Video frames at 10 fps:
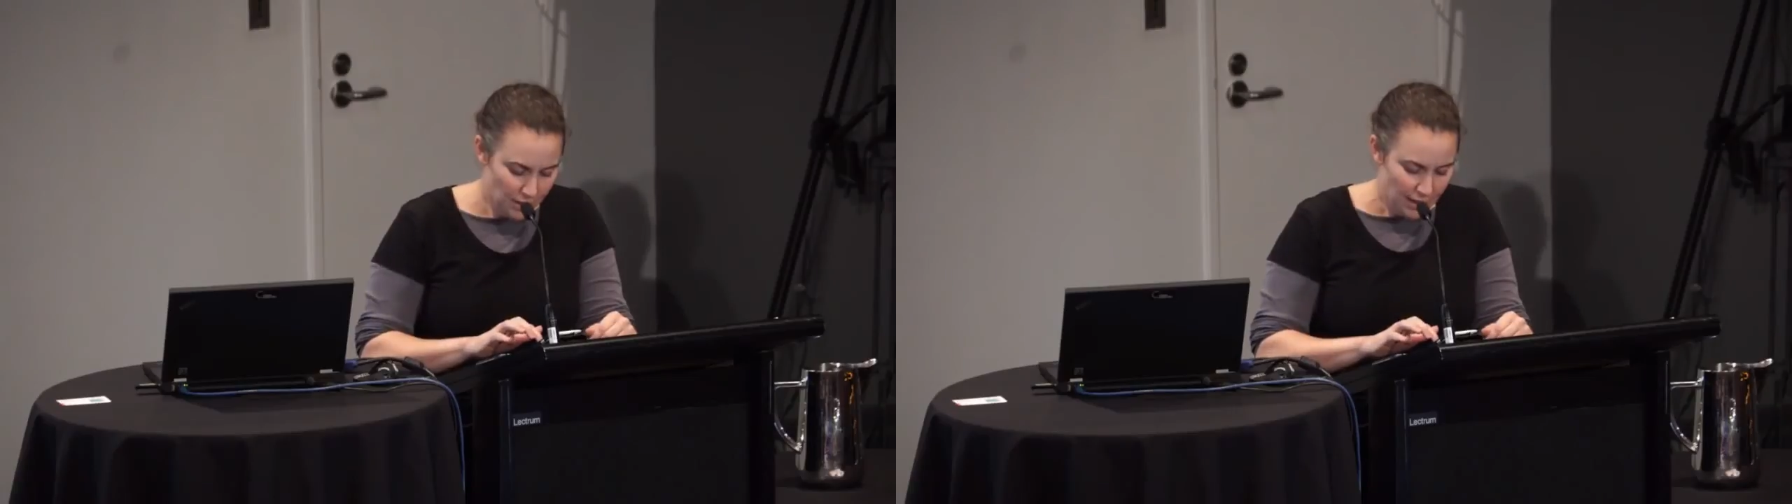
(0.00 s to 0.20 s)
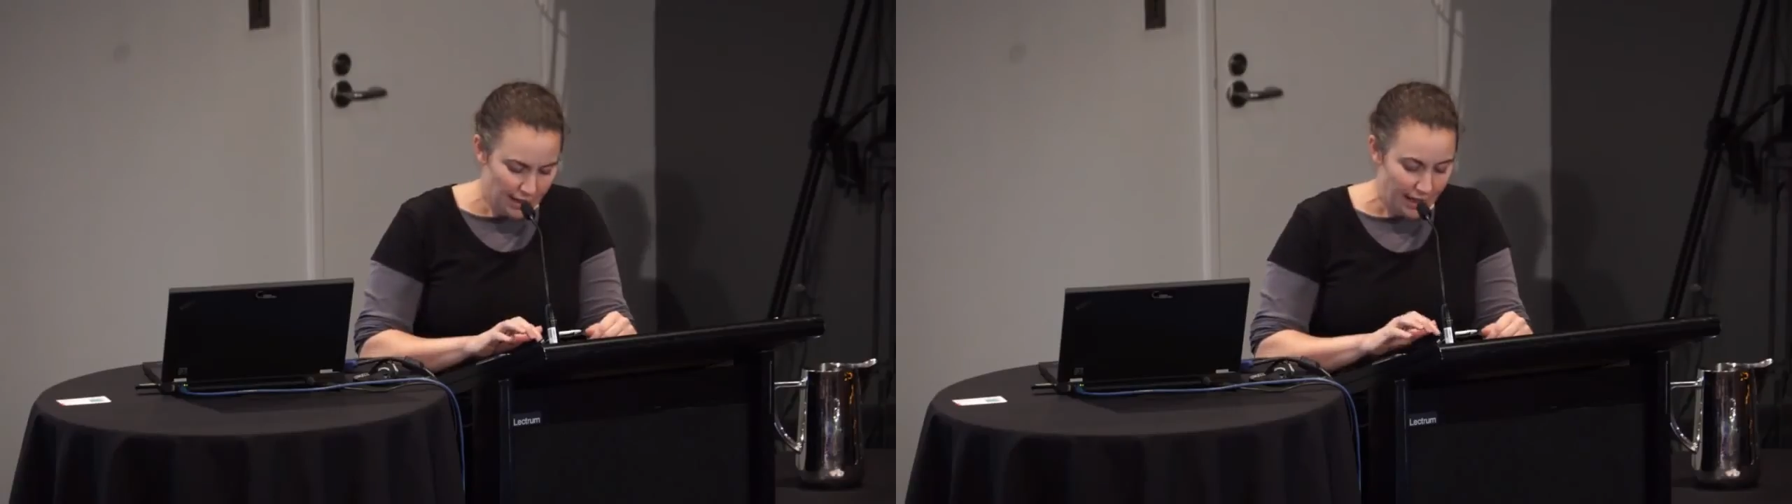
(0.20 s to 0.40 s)

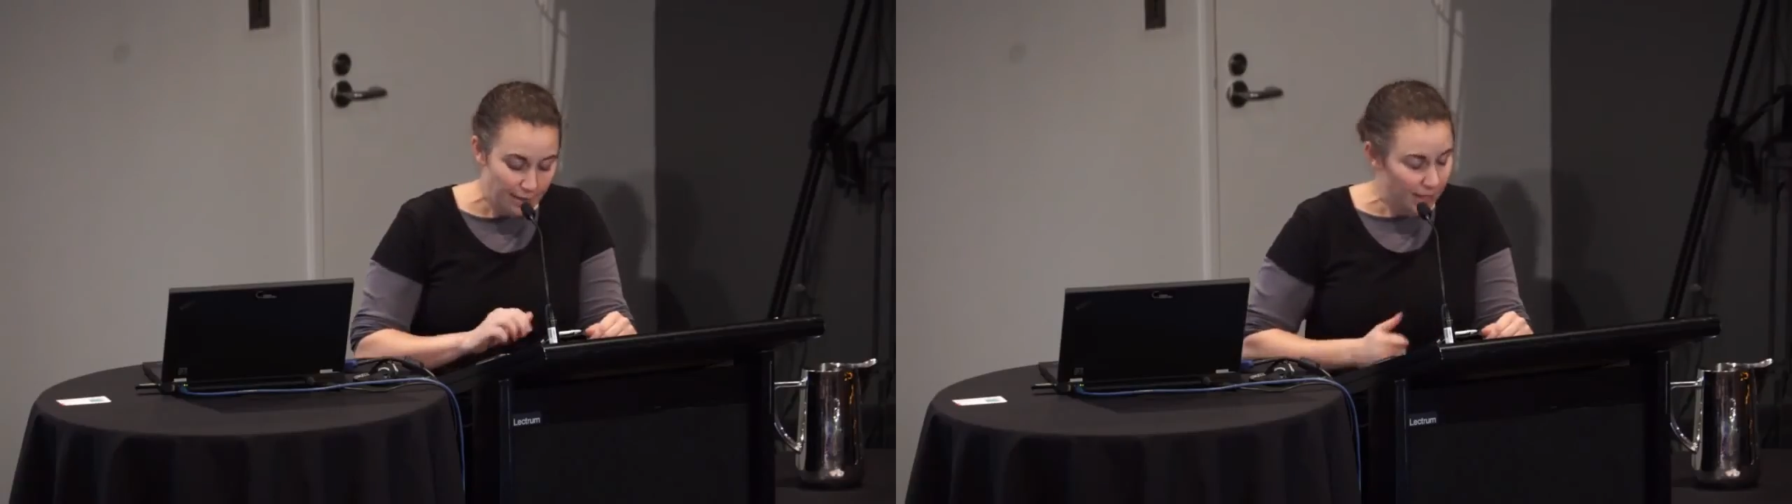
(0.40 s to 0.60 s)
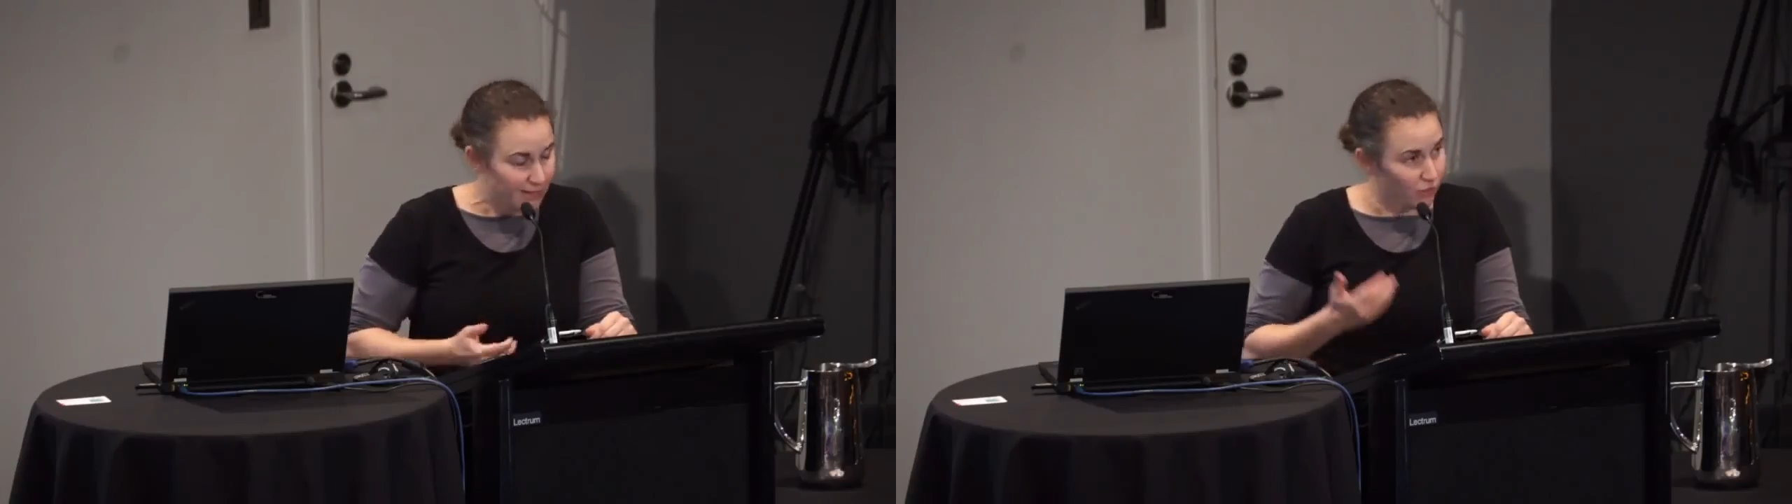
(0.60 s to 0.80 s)

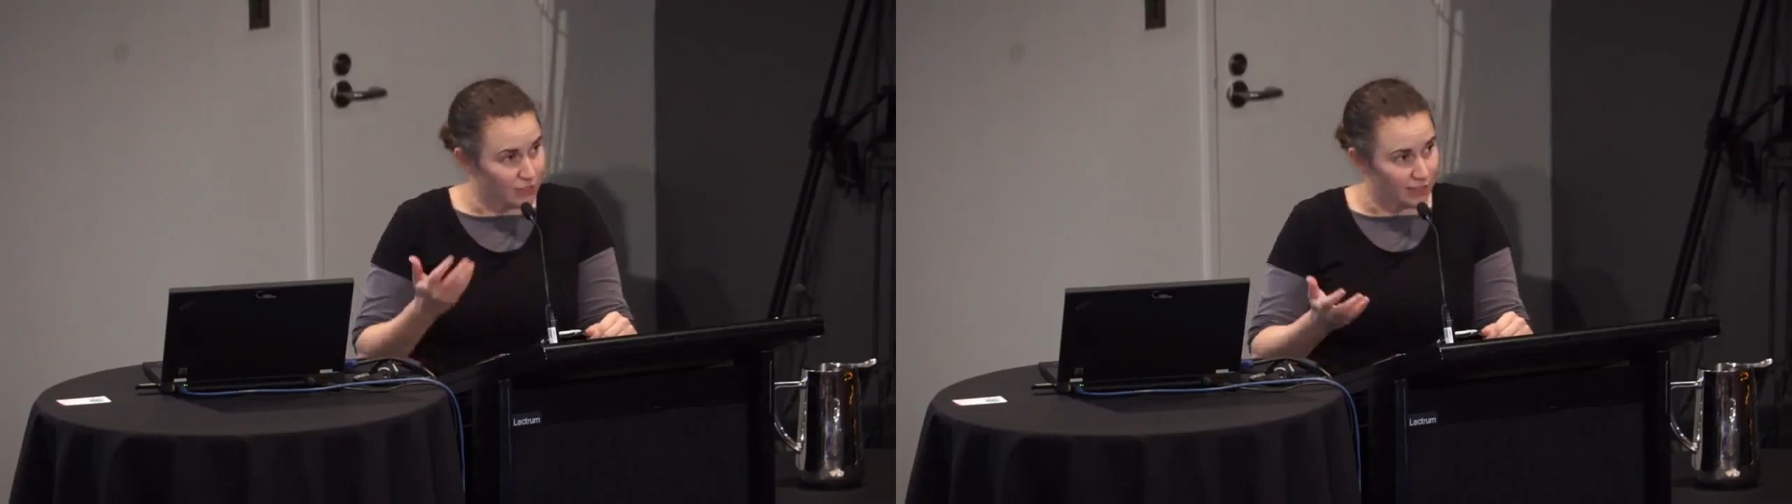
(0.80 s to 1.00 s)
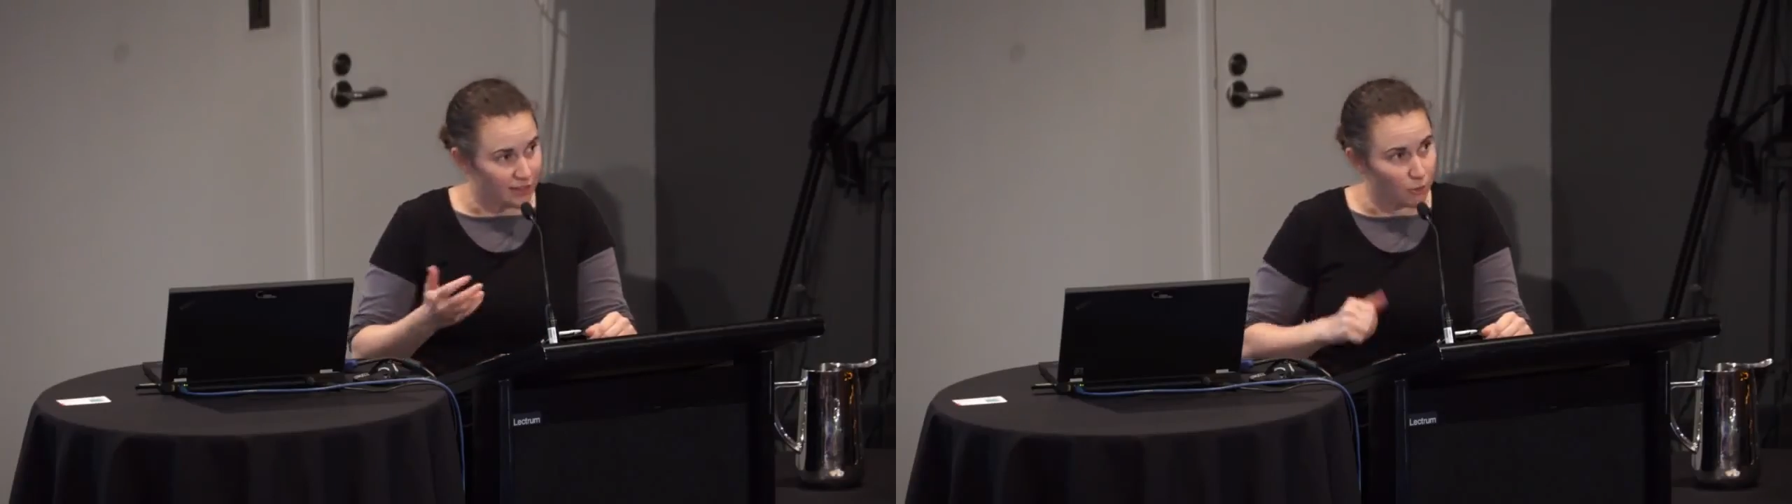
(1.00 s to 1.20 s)
ABS
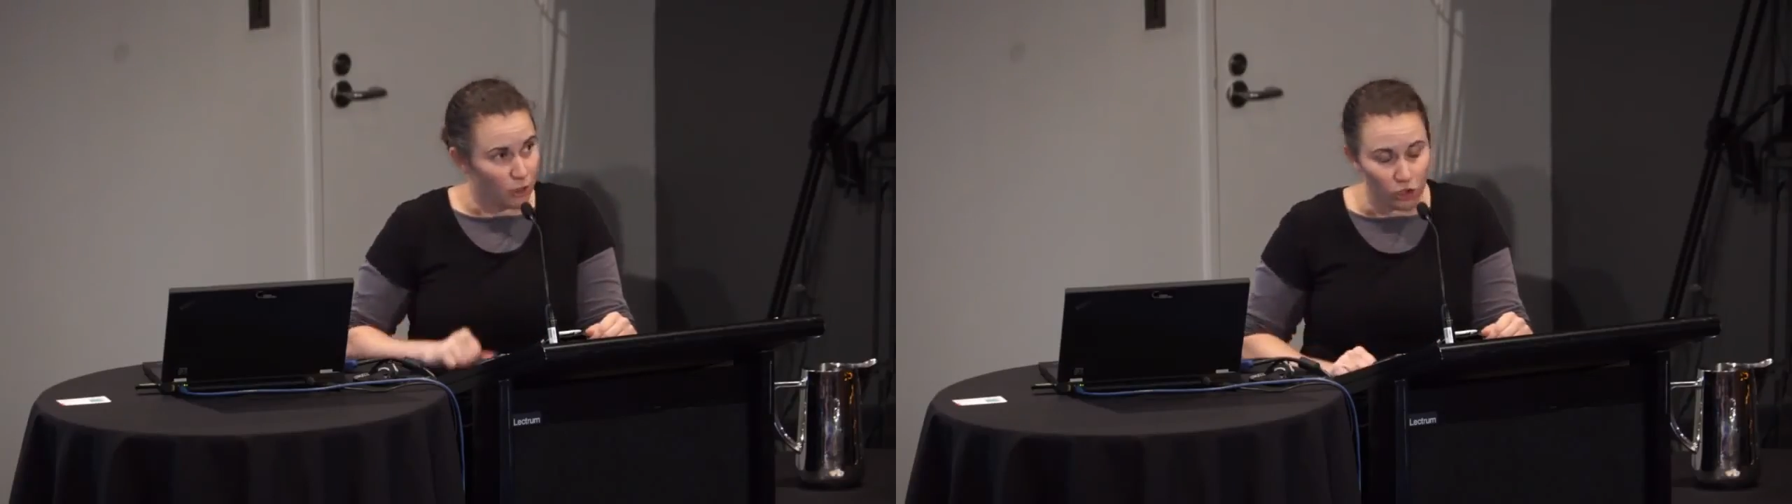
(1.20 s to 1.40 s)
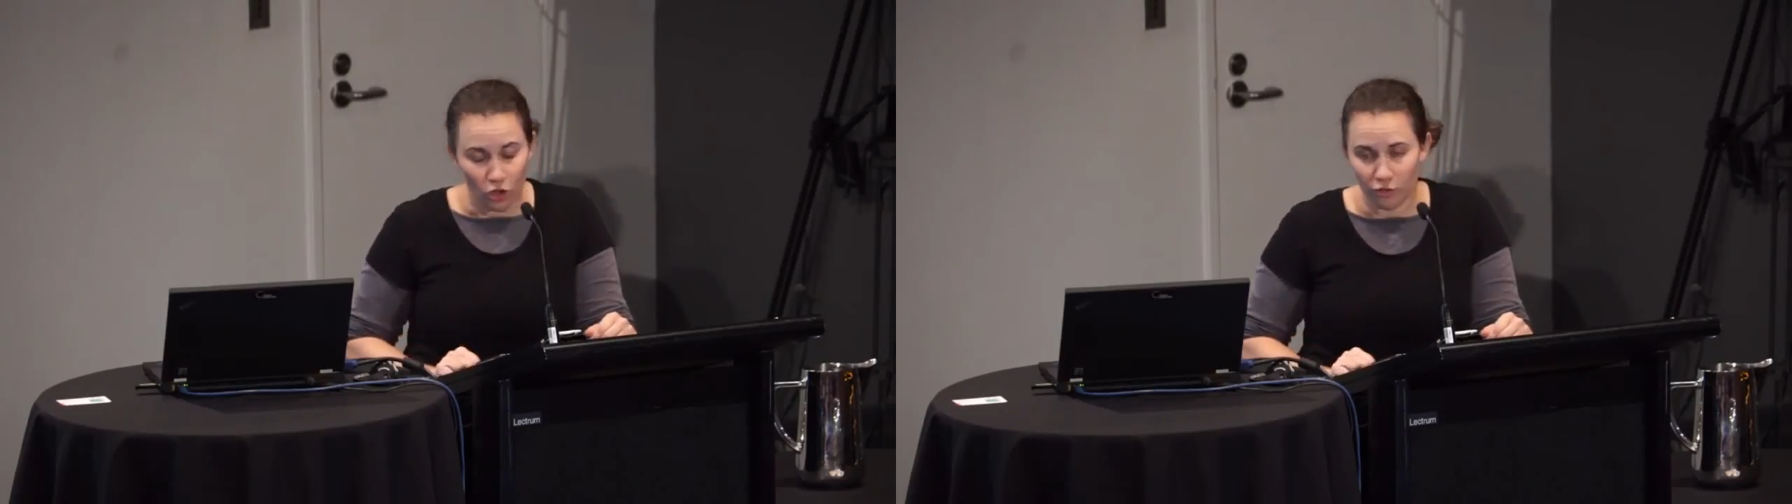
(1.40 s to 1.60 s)
obviously does a
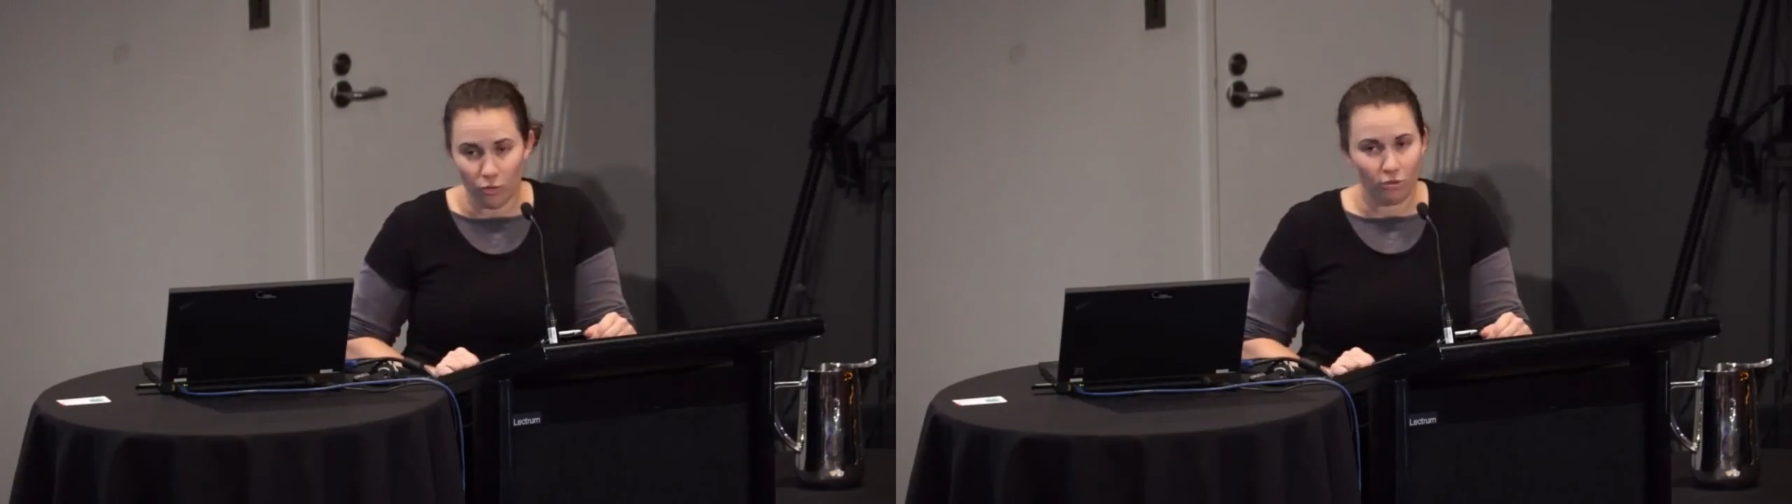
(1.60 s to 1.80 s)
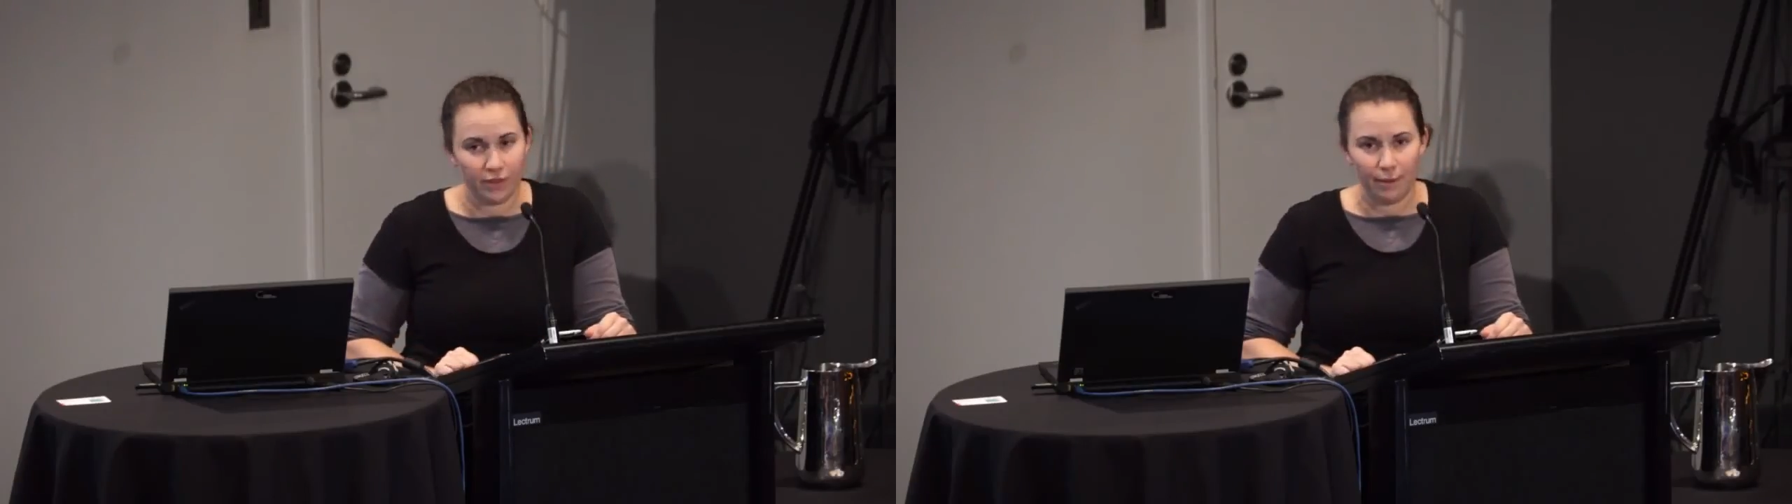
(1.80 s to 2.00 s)
lot of
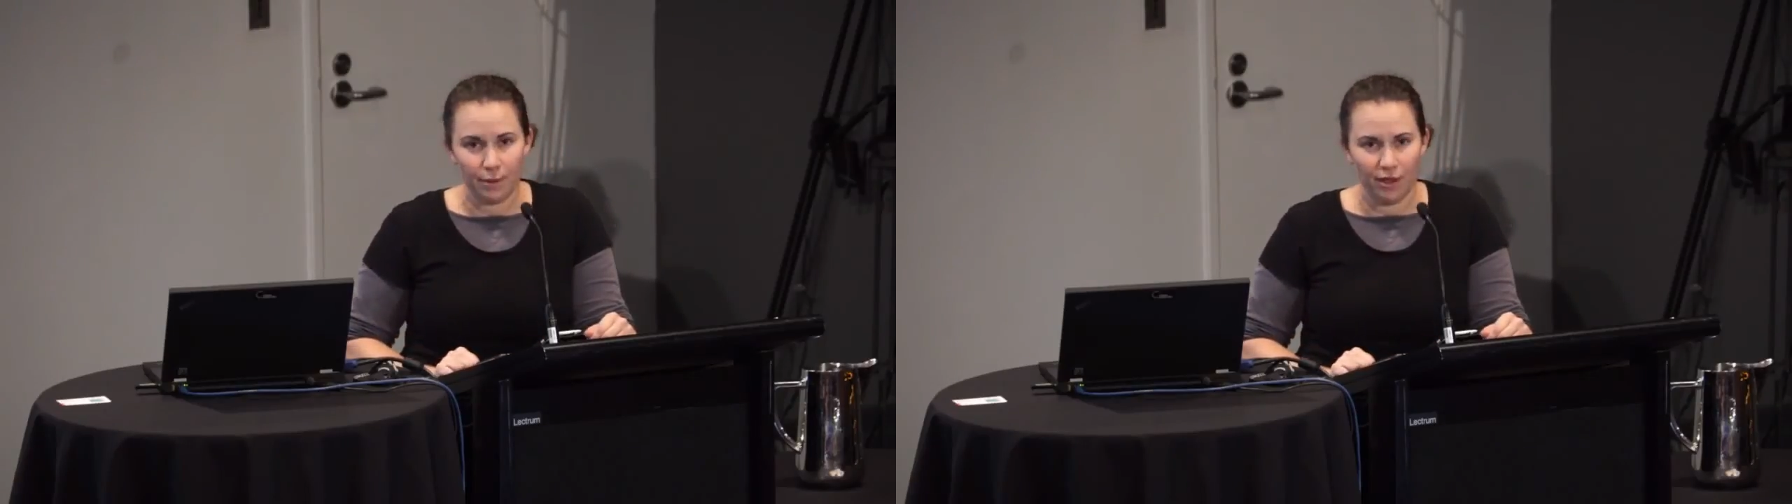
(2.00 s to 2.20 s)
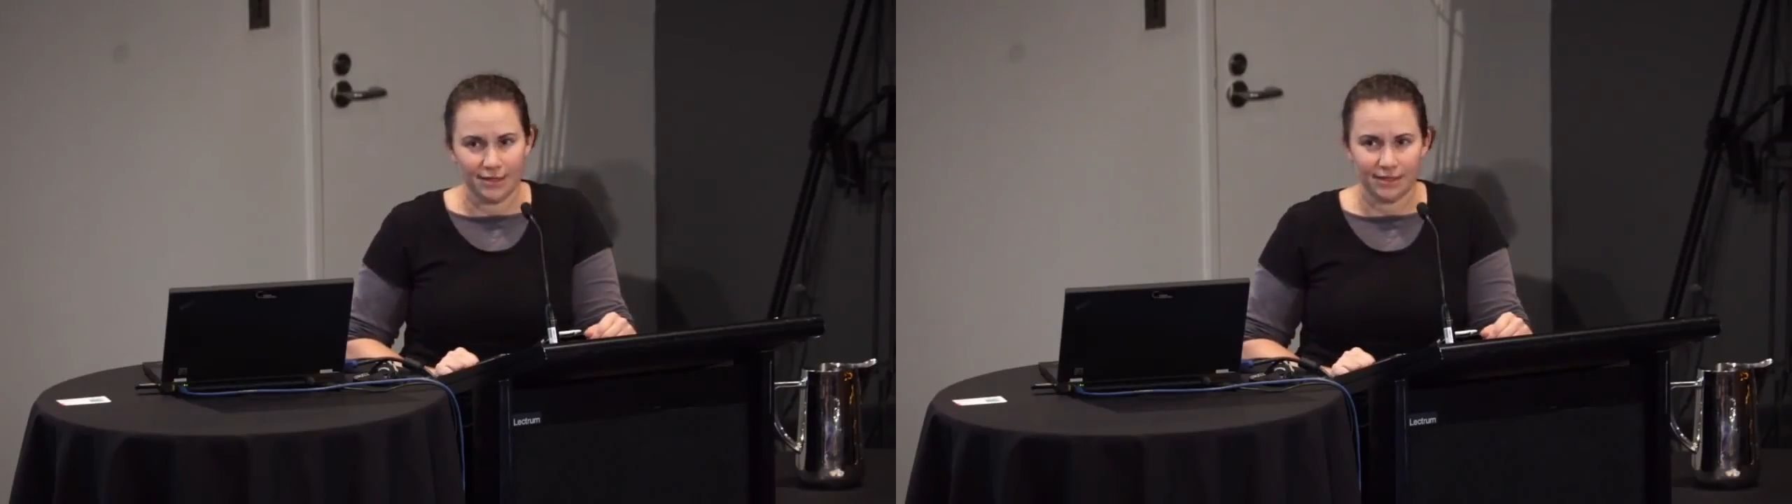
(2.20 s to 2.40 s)
work with APIs,